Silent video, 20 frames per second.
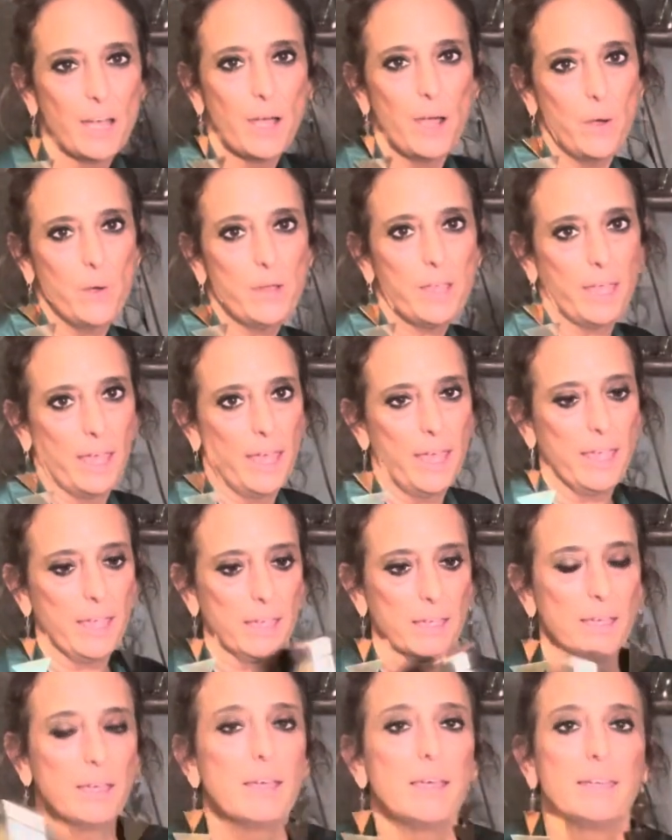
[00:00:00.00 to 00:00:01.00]
Okay,
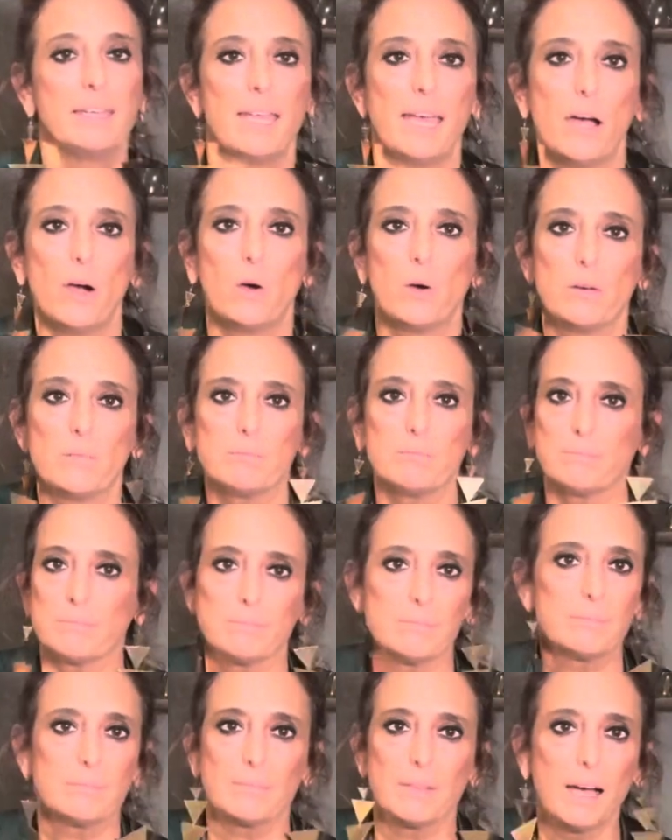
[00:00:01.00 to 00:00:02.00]
now
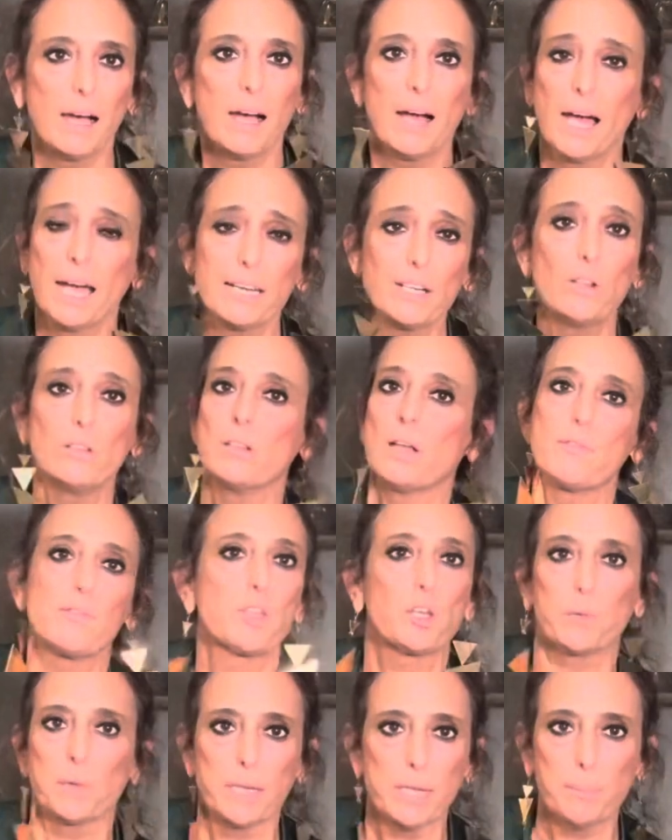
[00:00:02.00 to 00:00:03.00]
I don't love
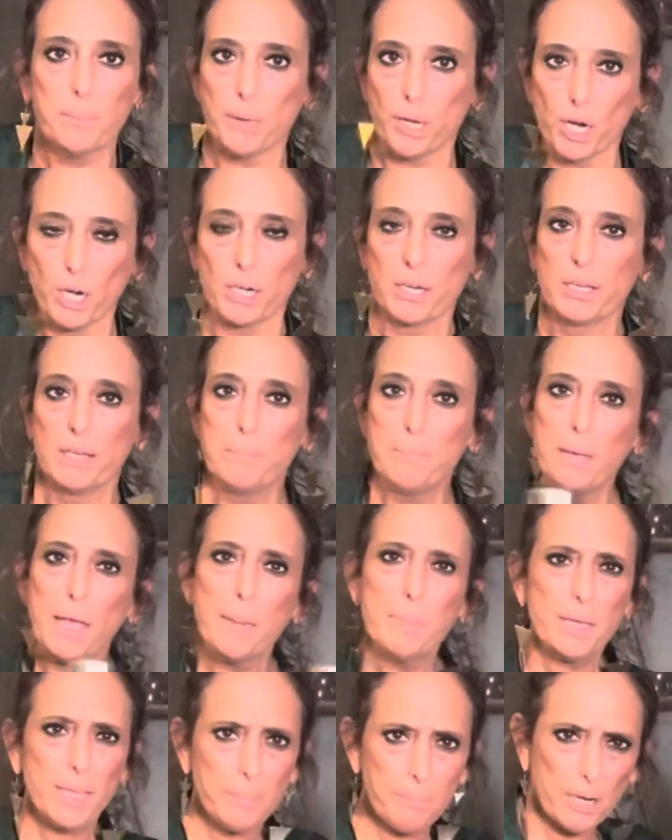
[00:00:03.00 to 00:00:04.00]
the green beer.
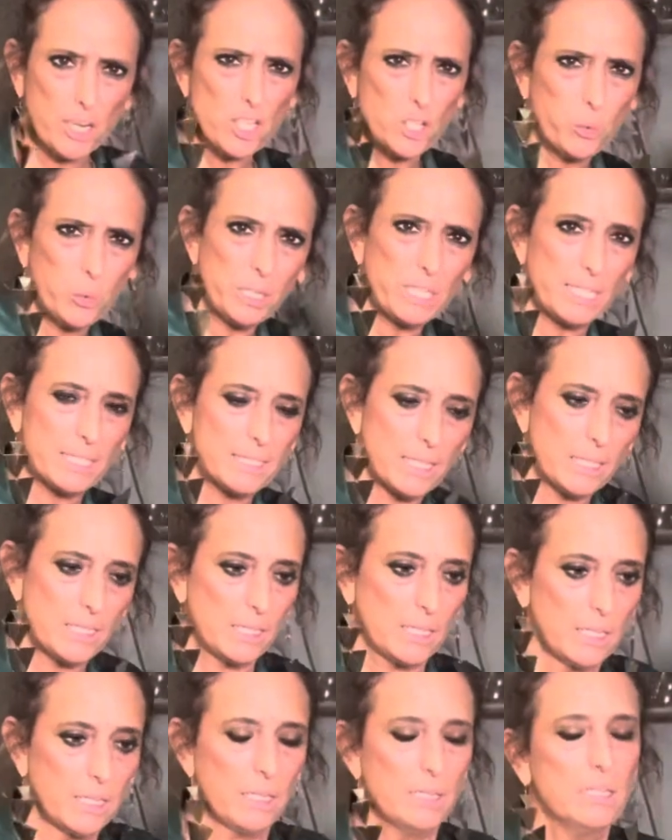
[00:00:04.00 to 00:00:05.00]
Maybe in my 20s I
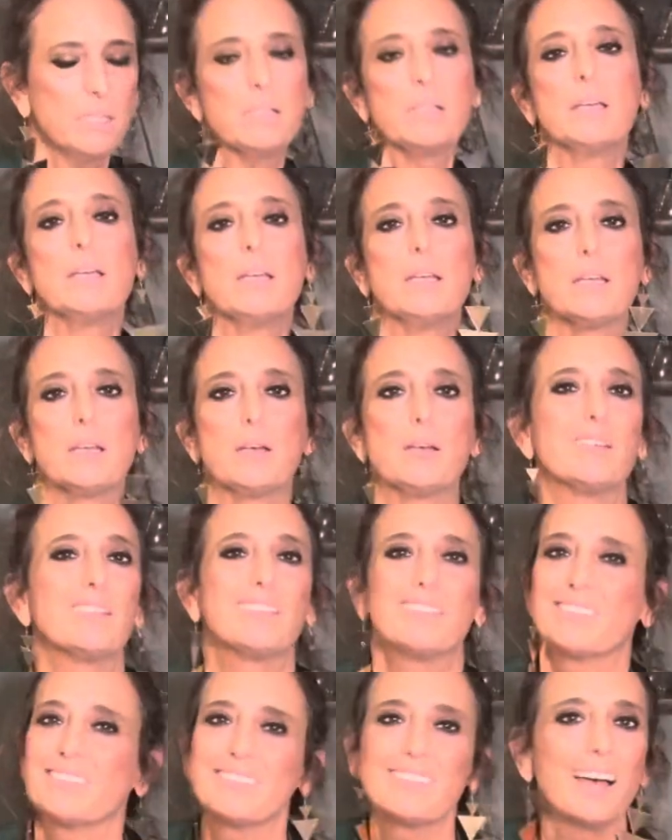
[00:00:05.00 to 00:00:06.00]
did.
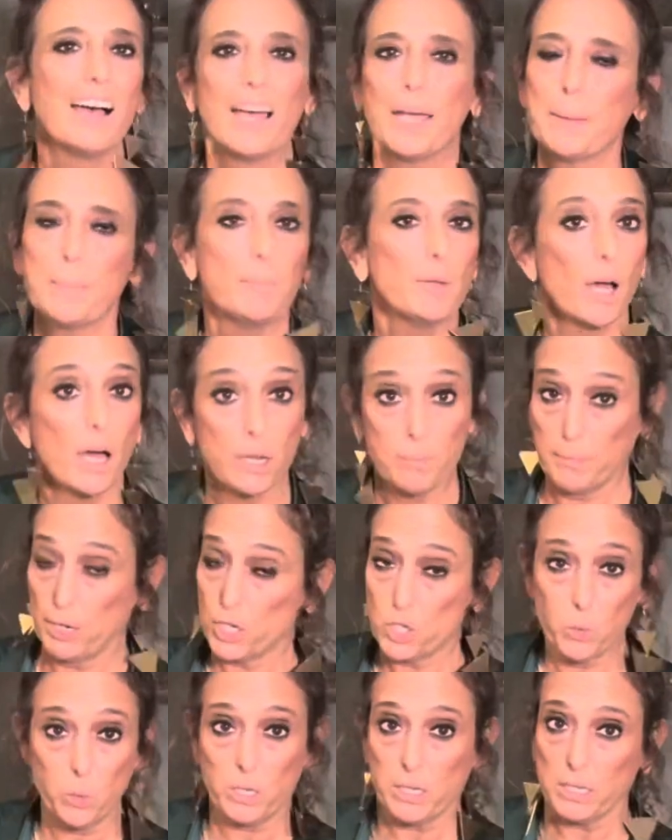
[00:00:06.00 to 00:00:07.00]
I'm not in my
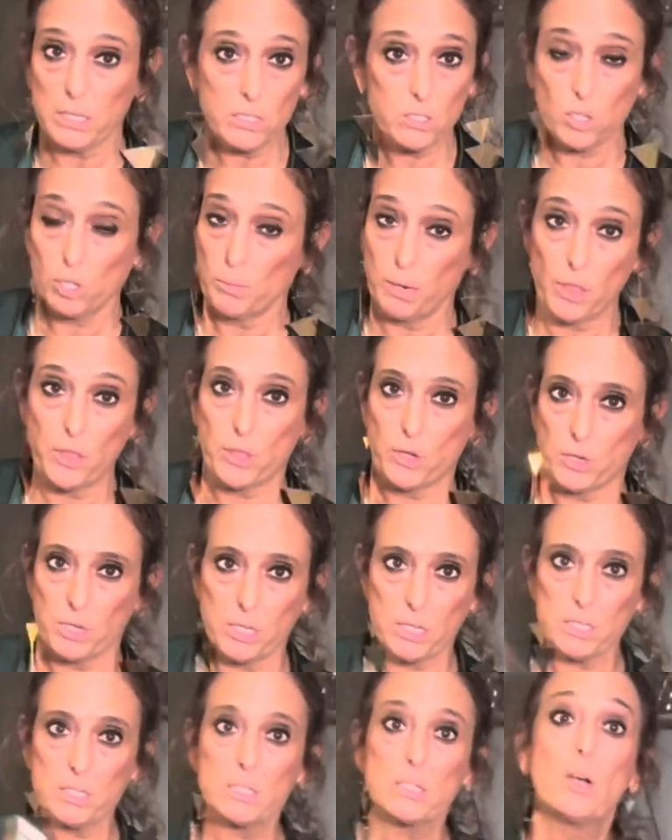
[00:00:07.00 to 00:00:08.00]
20s or my
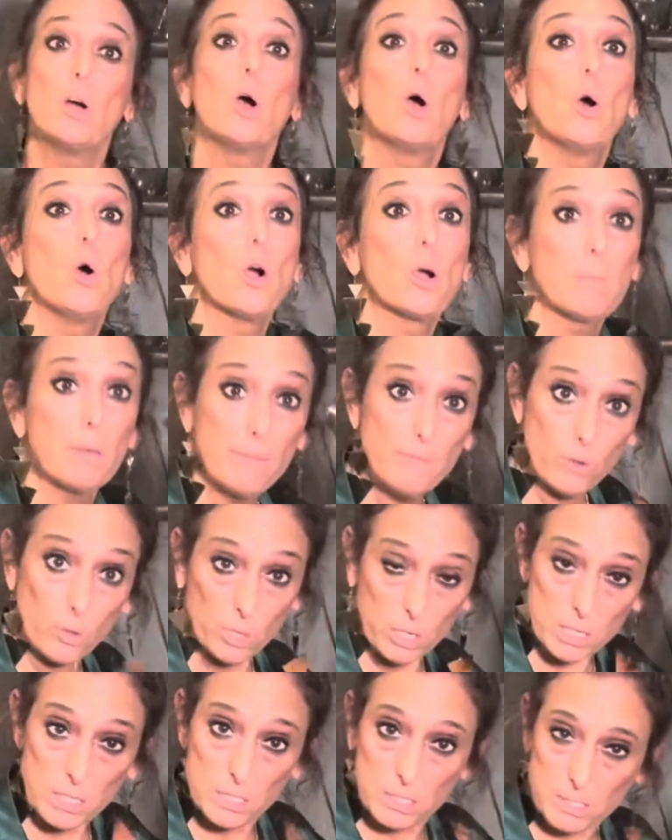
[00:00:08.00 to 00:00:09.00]
30s or my
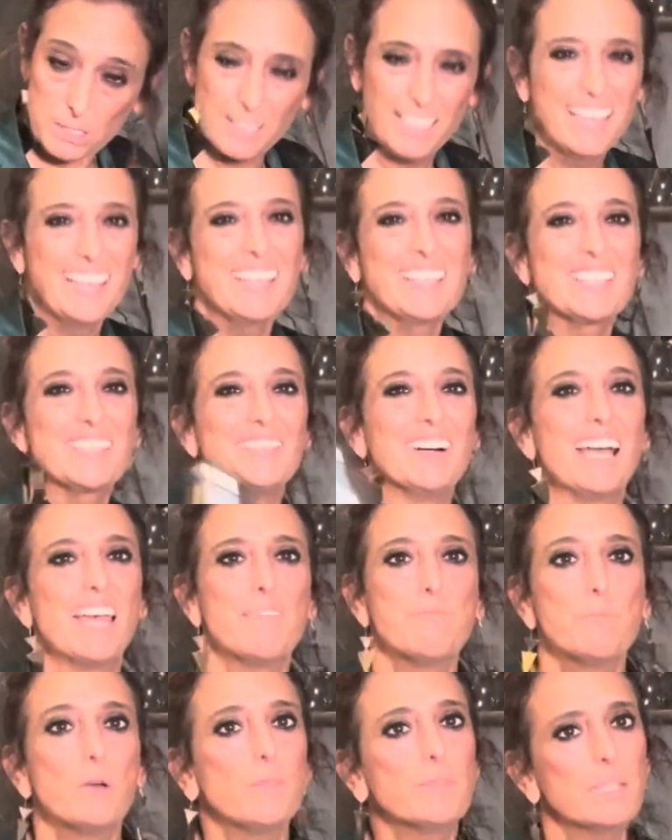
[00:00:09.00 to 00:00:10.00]
40s. So I have
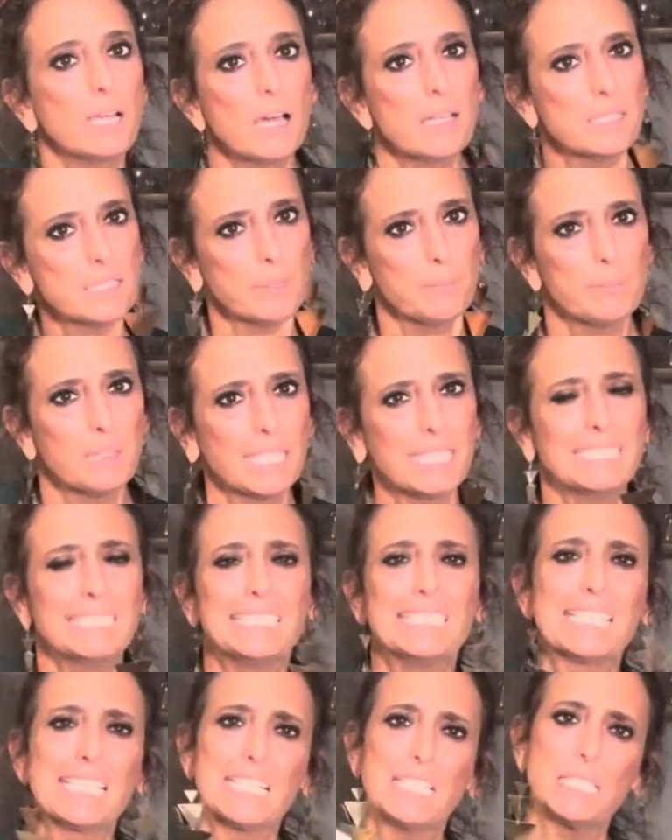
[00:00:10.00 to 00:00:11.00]
moved on to something
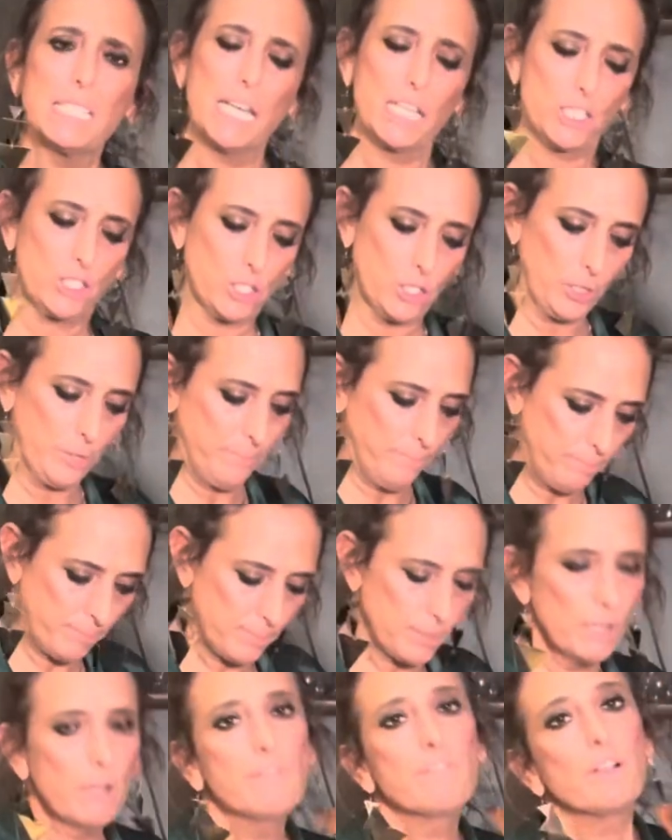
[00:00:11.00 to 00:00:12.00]
a little nicer
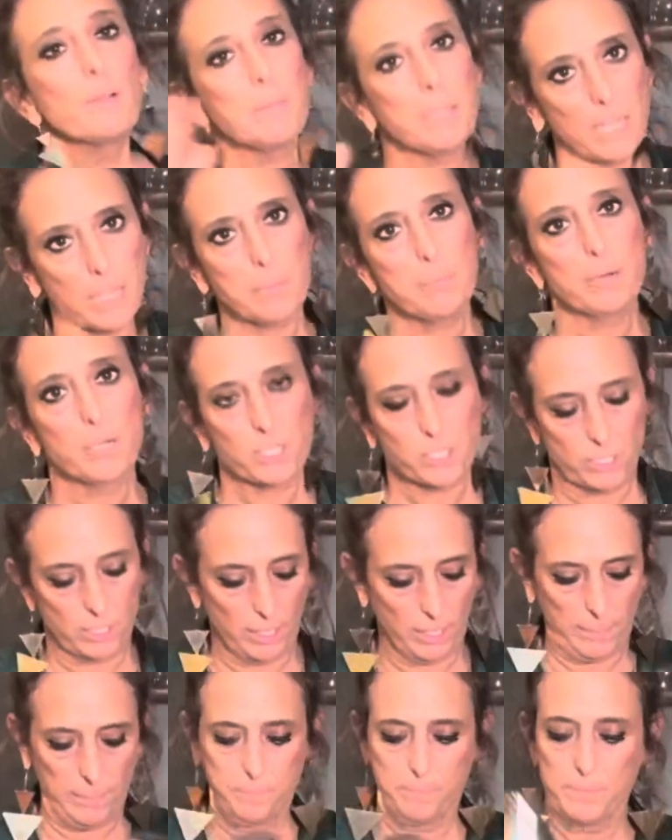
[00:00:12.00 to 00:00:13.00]
for me
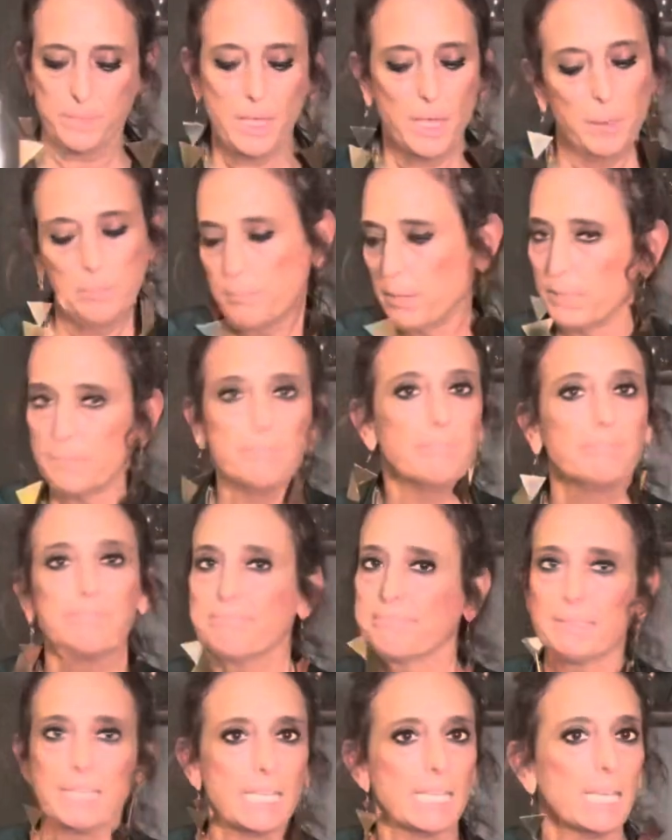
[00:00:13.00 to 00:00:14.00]
personally. But
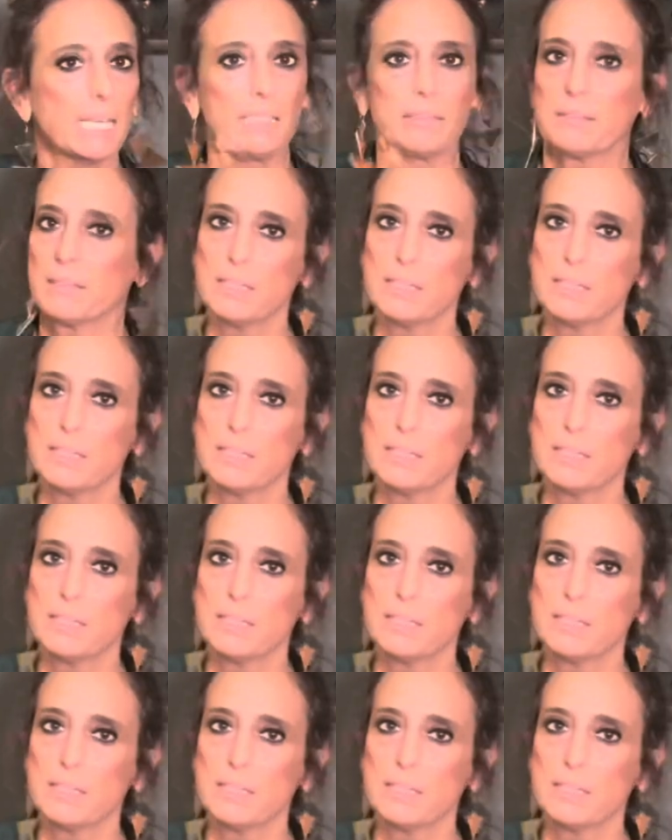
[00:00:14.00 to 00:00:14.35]
again,